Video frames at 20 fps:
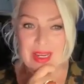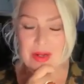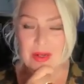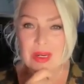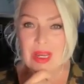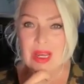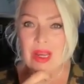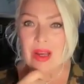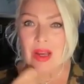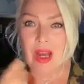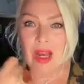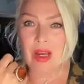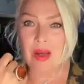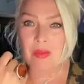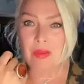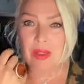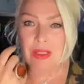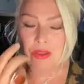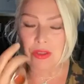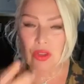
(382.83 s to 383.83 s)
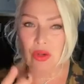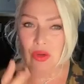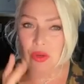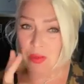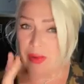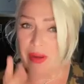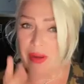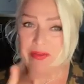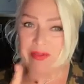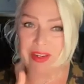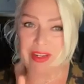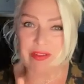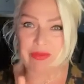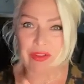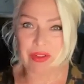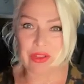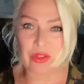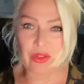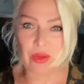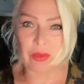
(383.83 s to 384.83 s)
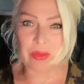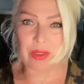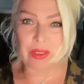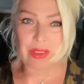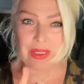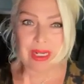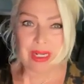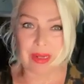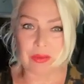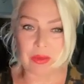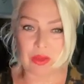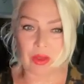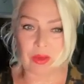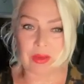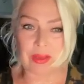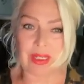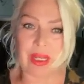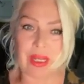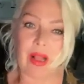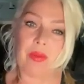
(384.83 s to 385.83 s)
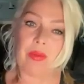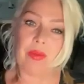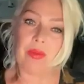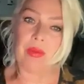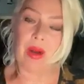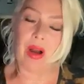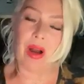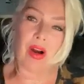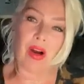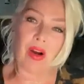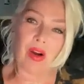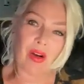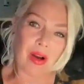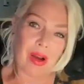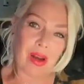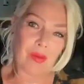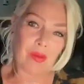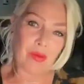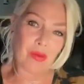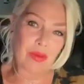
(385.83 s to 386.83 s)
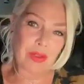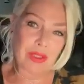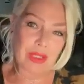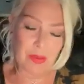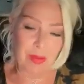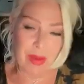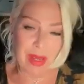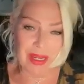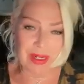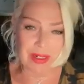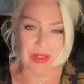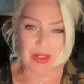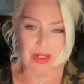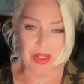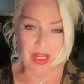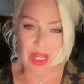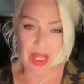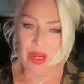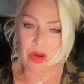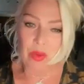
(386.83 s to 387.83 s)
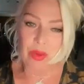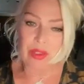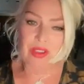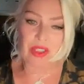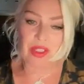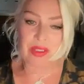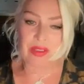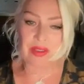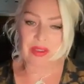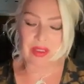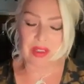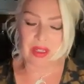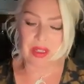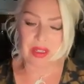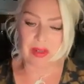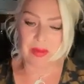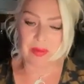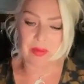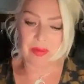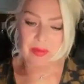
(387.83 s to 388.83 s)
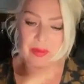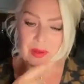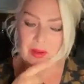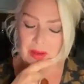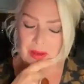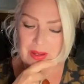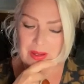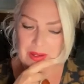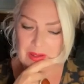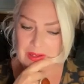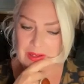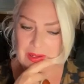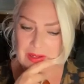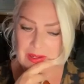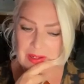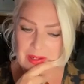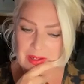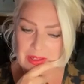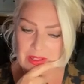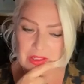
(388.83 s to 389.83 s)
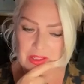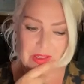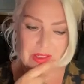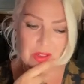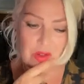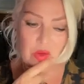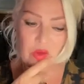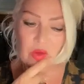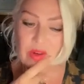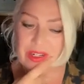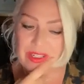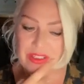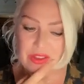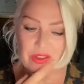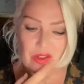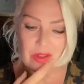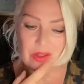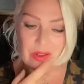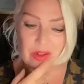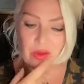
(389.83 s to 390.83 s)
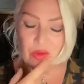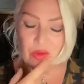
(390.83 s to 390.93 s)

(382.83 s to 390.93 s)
And my two of my favorites from the Snapshots album are Respect, which is just a great